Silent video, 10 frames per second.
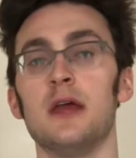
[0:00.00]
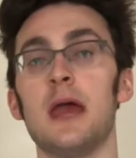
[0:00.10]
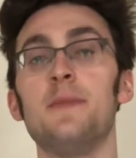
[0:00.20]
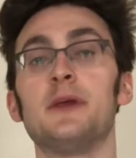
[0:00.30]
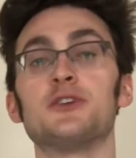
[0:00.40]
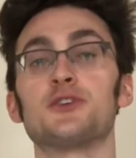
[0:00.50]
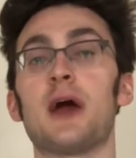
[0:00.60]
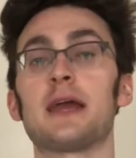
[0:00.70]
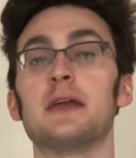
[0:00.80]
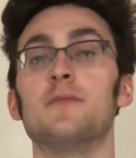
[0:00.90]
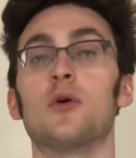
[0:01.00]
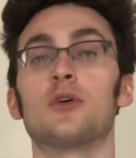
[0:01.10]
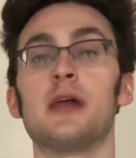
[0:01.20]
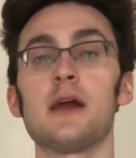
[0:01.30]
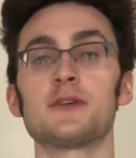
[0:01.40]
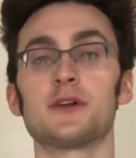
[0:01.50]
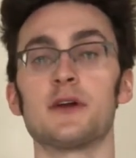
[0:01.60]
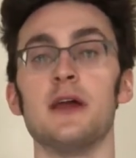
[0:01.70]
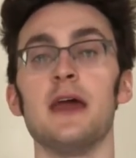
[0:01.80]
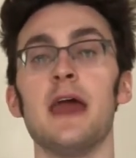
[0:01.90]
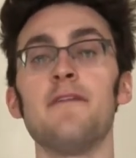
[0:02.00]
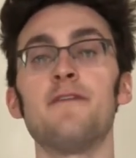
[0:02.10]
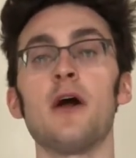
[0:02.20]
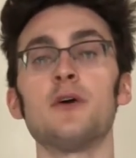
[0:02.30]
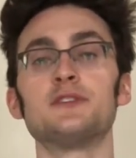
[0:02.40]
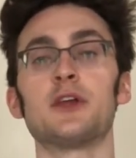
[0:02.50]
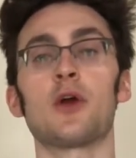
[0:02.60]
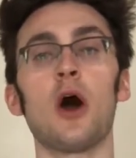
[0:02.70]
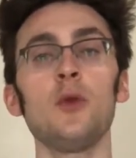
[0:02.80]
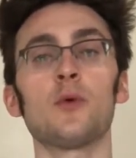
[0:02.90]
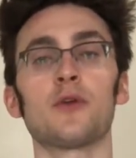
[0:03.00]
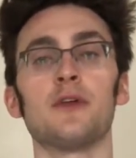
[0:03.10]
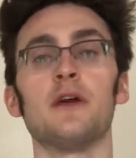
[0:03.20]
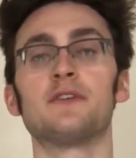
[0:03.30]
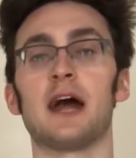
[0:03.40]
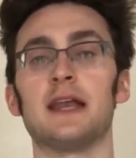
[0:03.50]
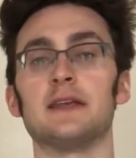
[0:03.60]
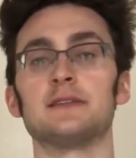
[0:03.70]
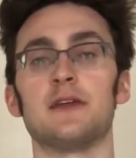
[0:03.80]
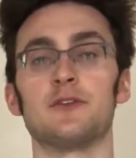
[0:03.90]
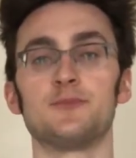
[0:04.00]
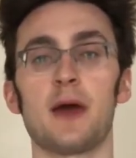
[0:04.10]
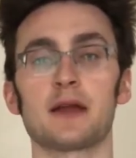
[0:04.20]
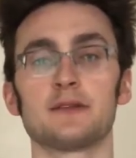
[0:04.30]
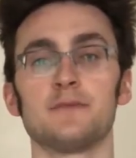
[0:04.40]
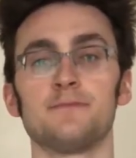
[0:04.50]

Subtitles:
And because you're lacking in moral character, it follows that you're unworthy of kindness and respect.